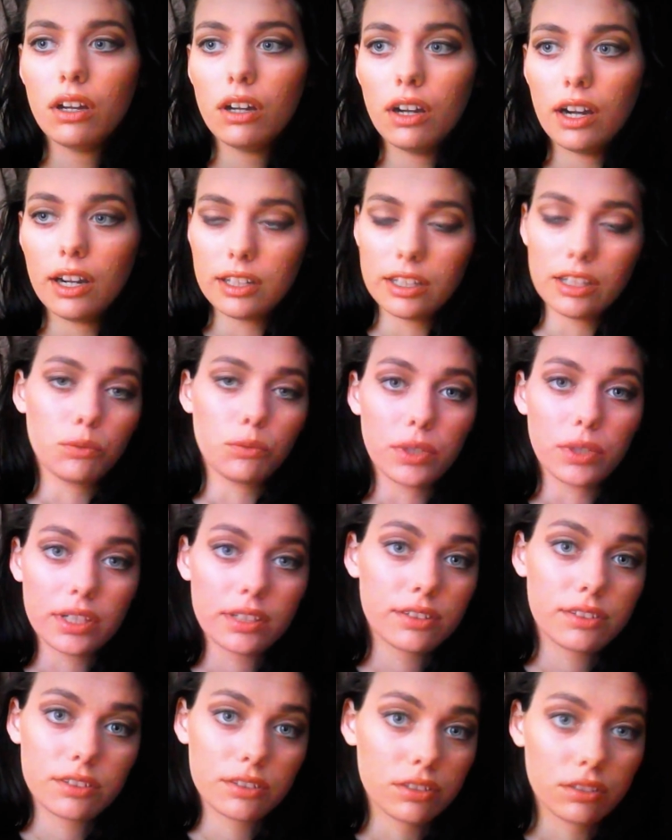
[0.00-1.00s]
And then
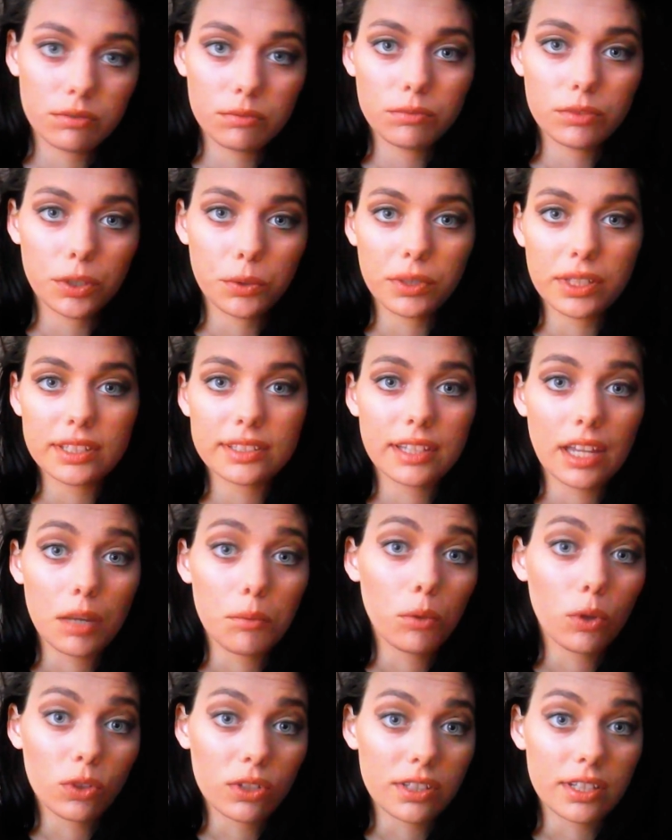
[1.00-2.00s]
Rick's doing the same
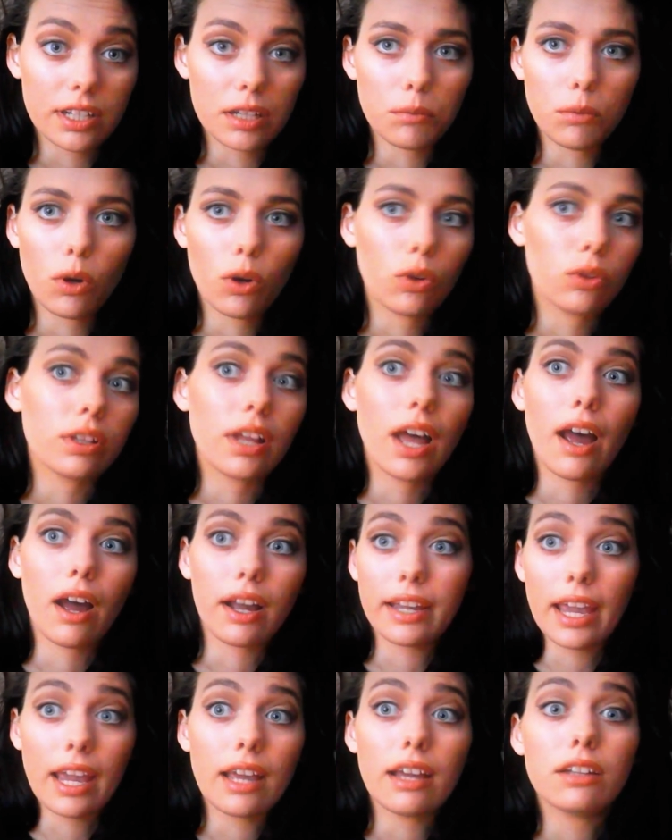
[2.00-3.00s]
old, same old, I
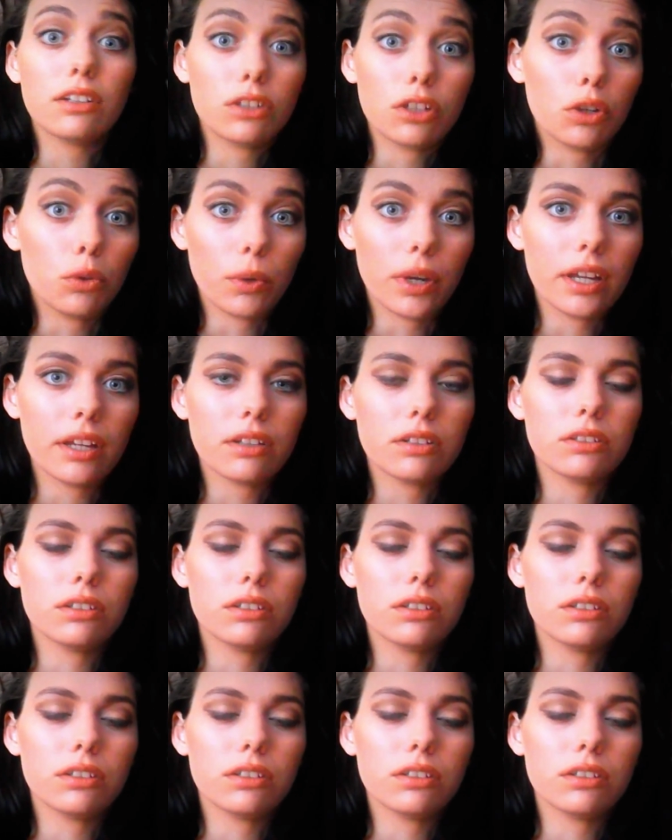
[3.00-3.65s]
can't do it,